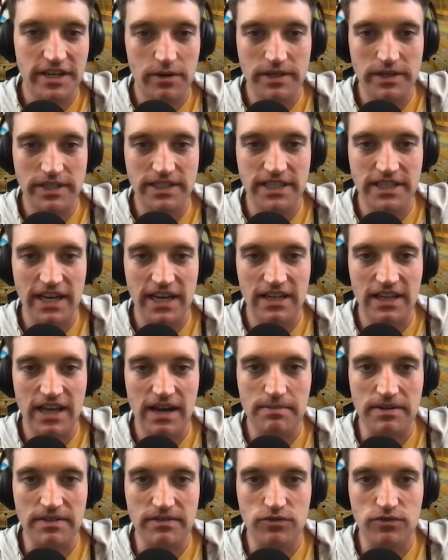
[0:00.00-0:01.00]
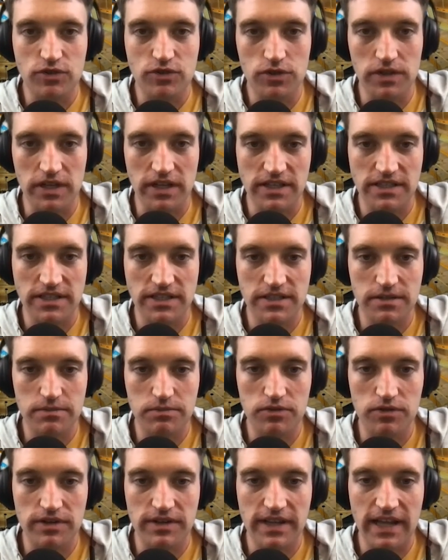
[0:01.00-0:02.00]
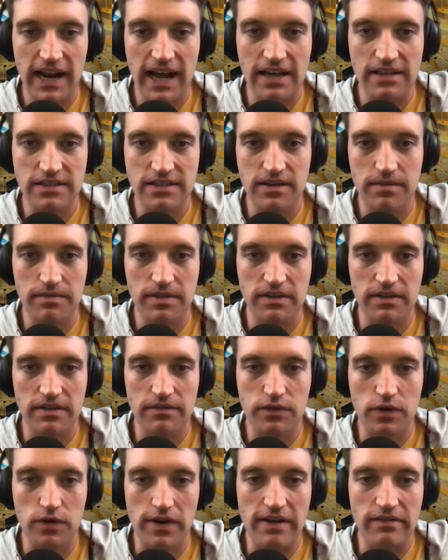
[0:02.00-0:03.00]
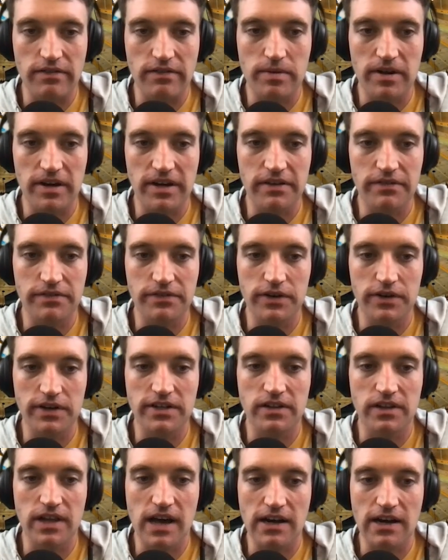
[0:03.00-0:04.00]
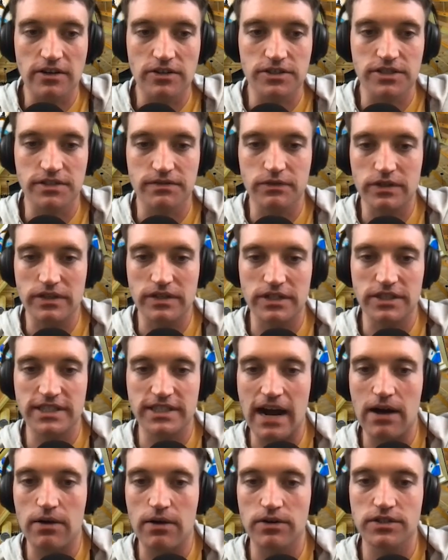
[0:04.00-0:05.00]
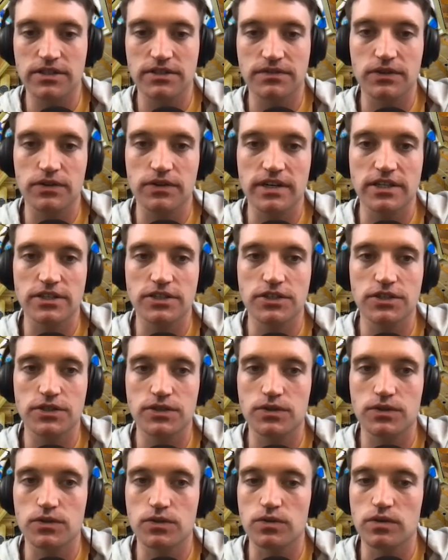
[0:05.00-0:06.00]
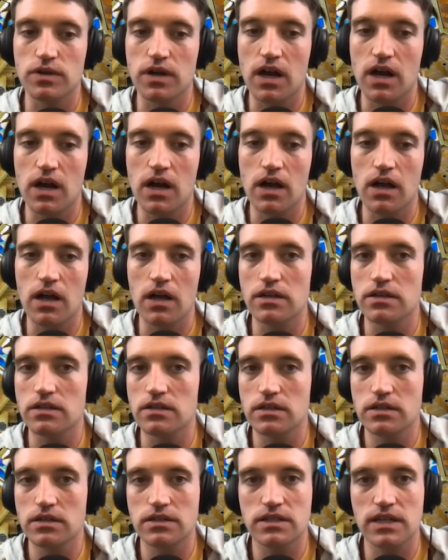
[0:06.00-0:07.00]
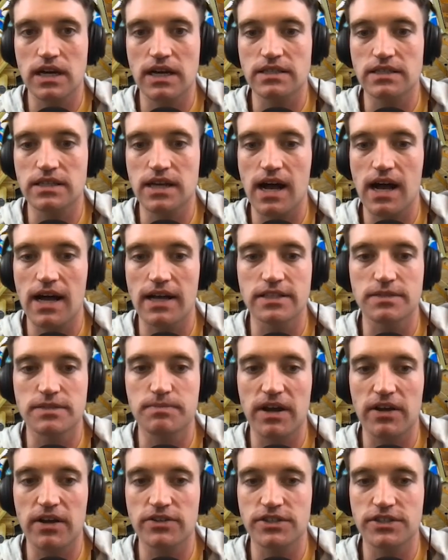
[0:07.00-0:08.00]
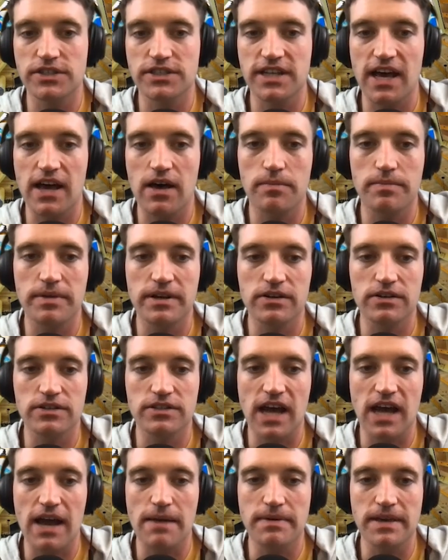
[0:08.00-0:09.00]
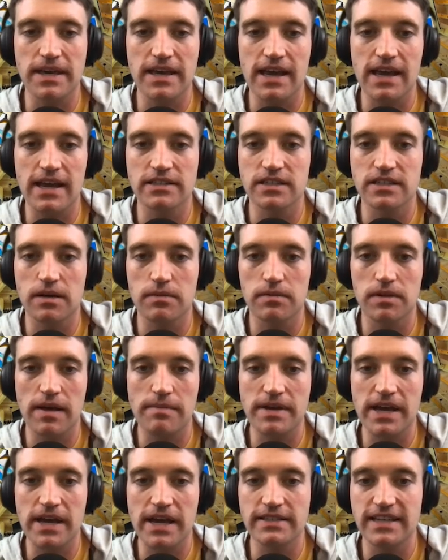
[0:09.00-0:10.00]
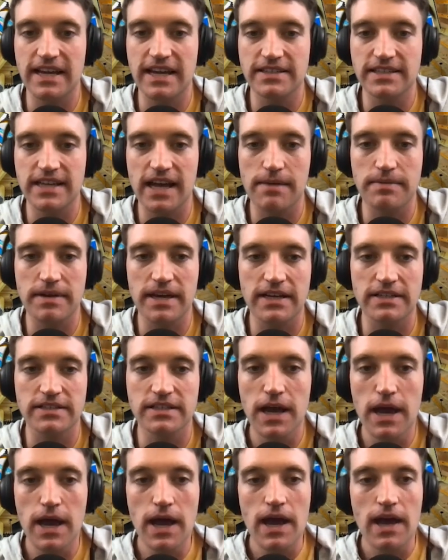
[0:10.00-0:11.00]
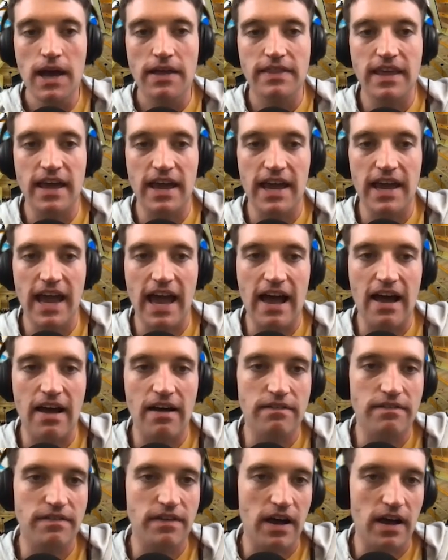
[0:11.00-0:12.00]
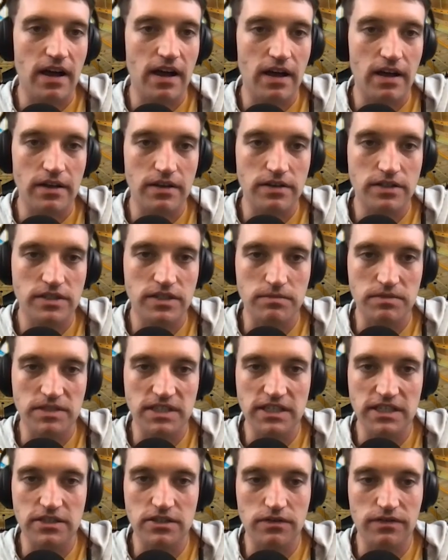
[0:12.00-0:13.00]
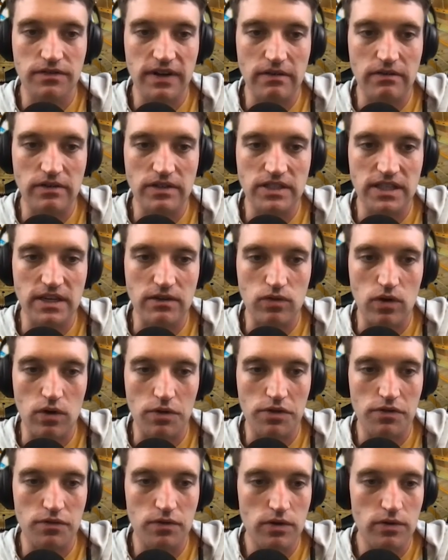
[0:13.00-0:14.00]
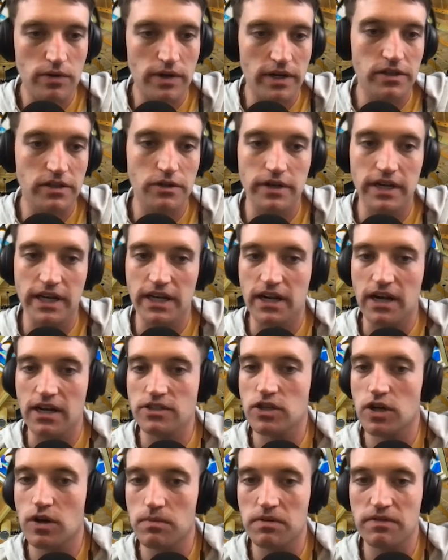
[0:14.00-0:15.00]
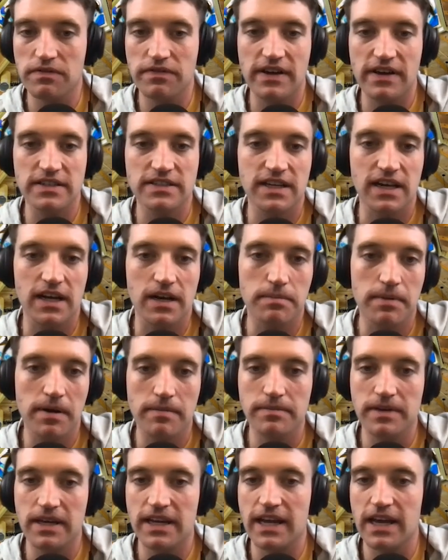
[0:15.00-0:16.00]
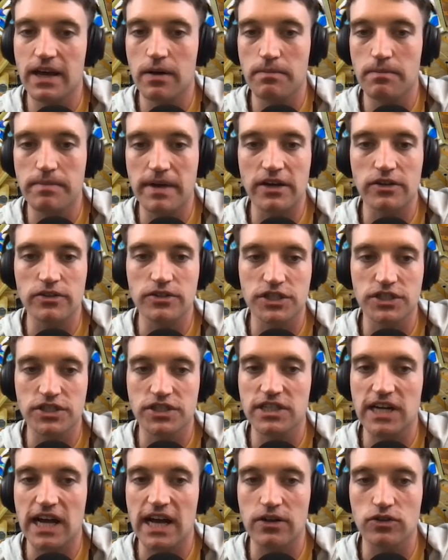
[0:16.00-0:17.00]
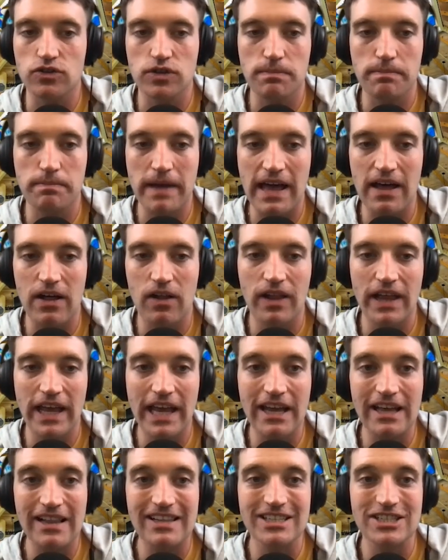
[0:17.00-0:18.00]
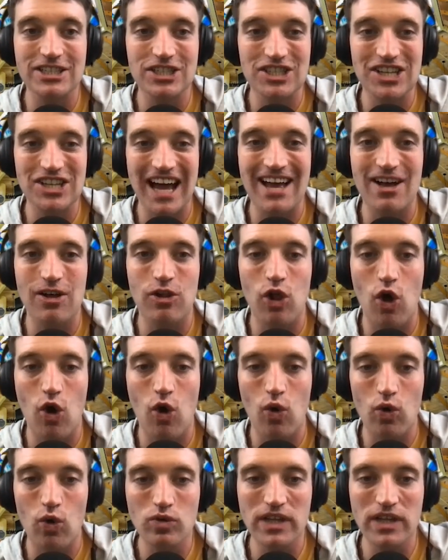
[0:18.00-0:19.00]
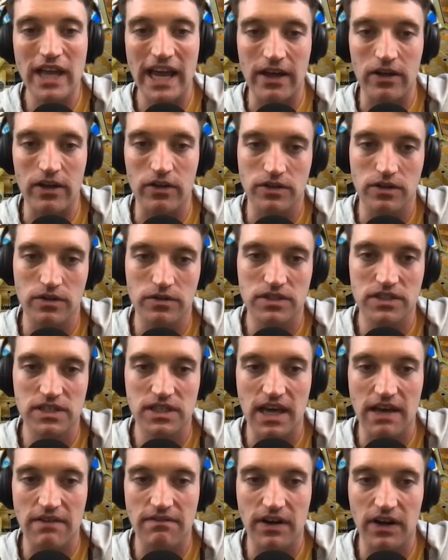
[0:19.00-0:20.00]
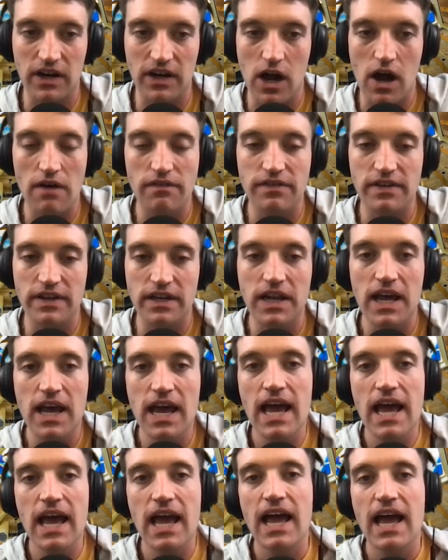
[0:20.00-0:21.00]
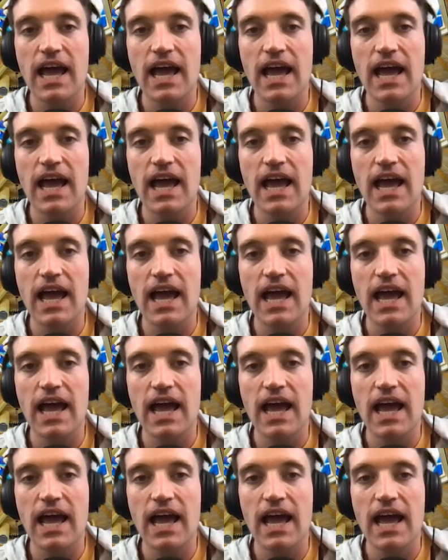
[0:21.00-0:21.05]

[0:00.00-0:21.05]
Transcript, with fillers: You know, we say it a lot, but truly, this is a brewery that has something for everybody. If you're into lagers, if you're into sours, if you're into uh, saisons, Belgian style beers, IPAs, double IPAs, hazy IPAs they have uh, some seasonal favorites they roll through, including an Oktoberfest. They got a pumpkin ale, Belgian style Tripel, English style old ale. You don't see that very often.